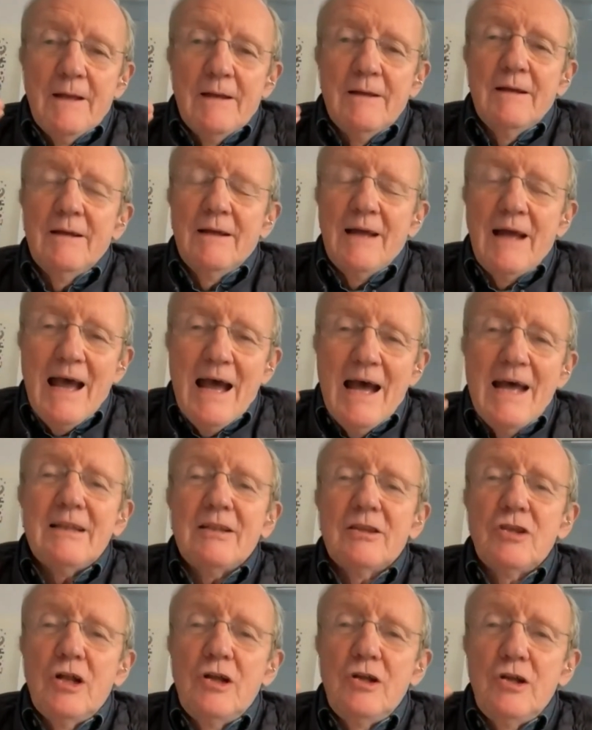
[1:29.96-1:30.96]
uh,
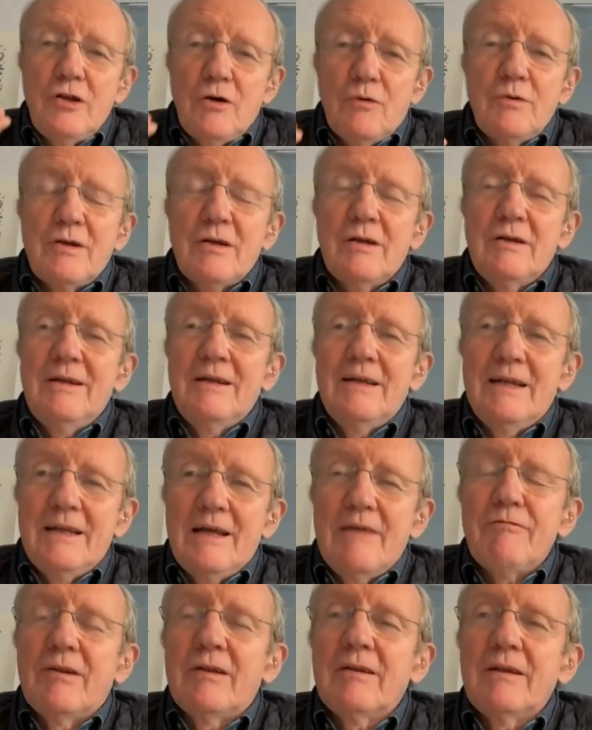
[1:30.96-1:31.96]
at the local
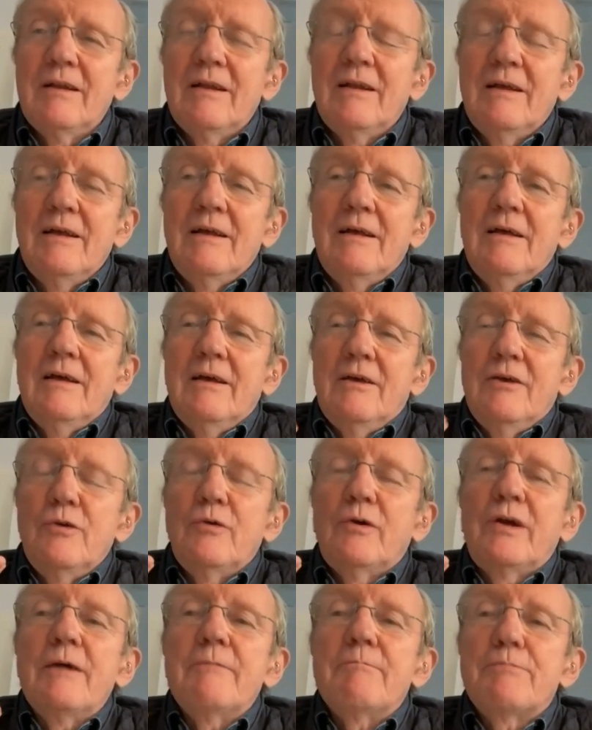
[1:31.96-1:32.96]
level,
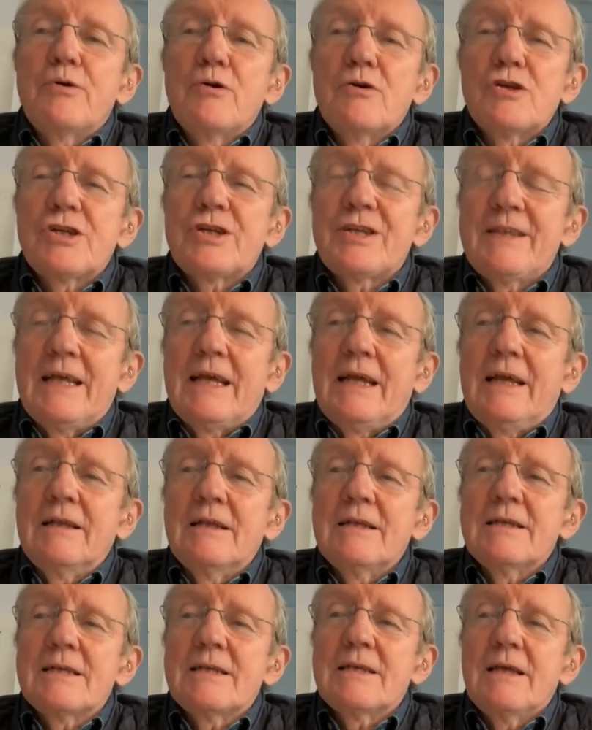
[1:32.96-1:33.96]
you can push
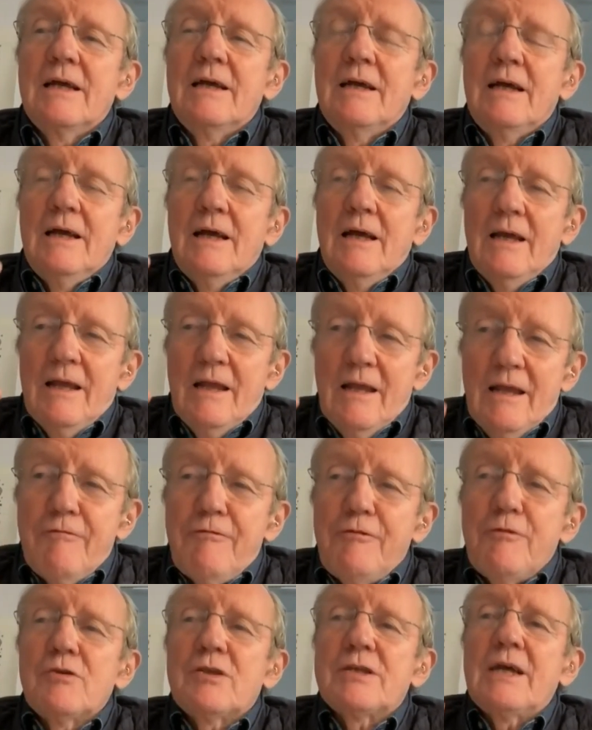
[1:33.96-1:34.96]
things
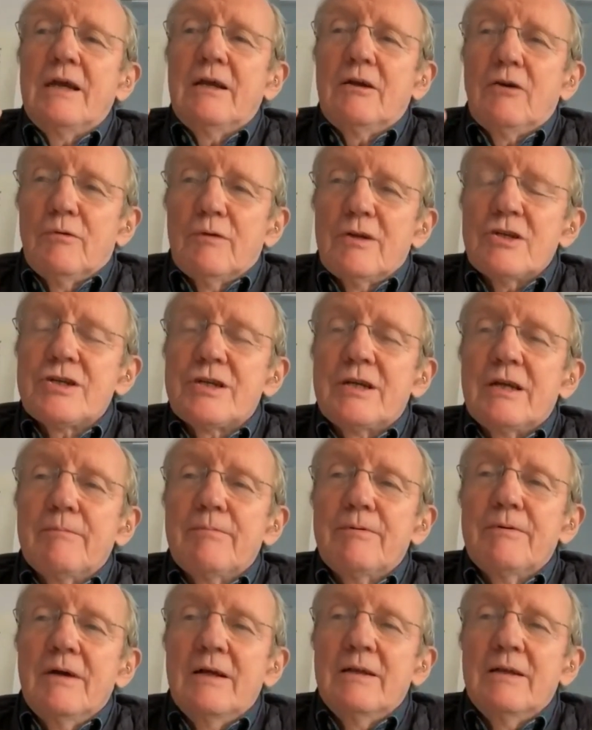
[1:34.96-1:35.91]
if you take ownership.